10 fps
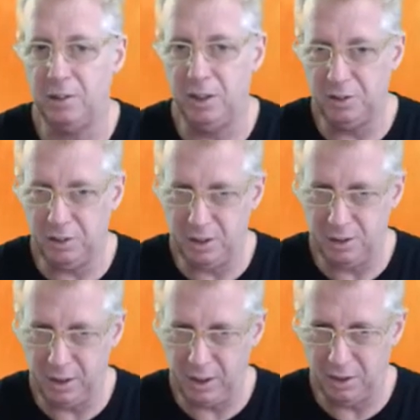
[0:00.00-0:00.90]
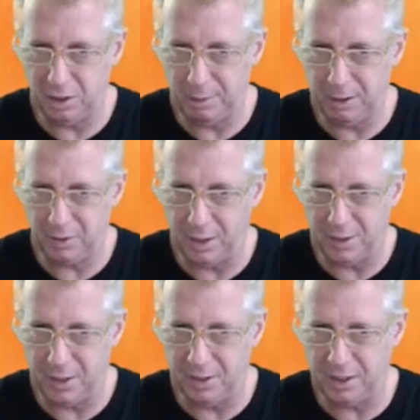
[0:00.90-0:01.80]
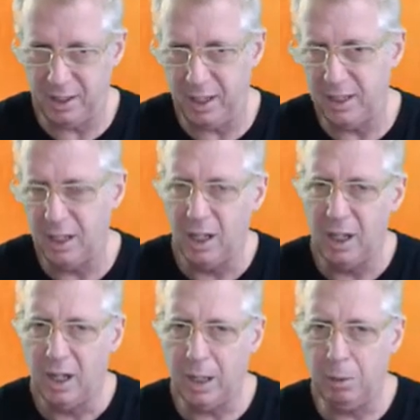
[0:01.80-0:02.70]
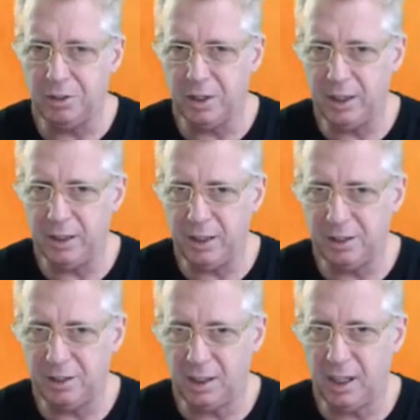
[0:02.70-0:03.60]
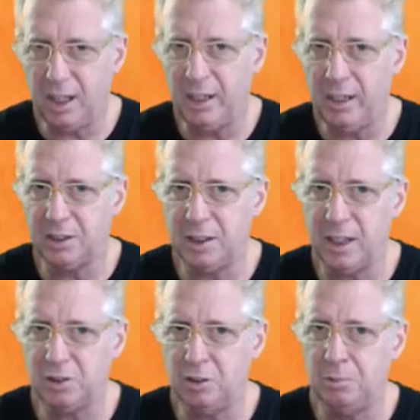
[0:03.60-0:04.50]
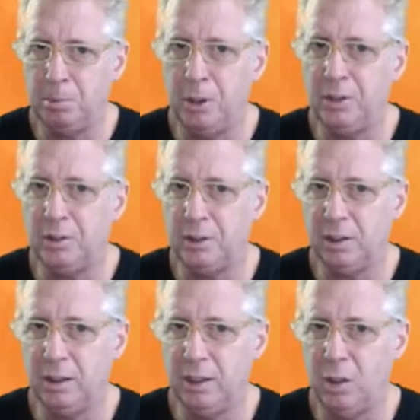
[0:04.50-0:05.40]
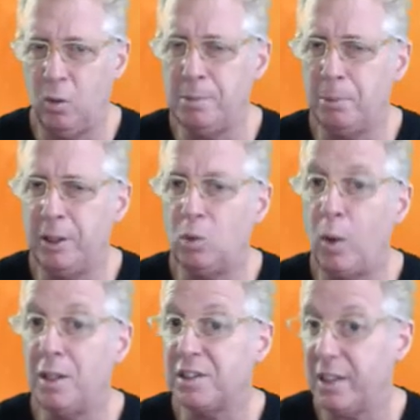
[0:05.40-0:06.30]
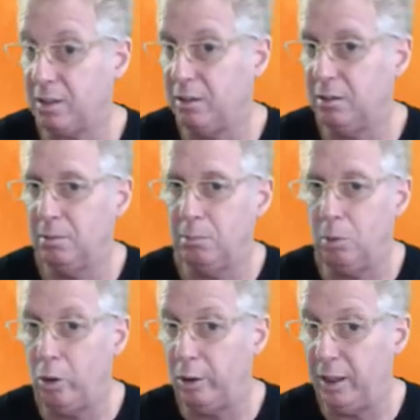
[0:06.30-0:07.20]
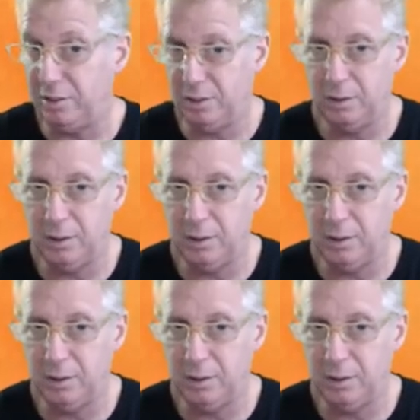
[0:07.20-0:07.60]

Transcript: Since this thing is 75-68, I will say that this guy attacks on 1.1 second, more or less.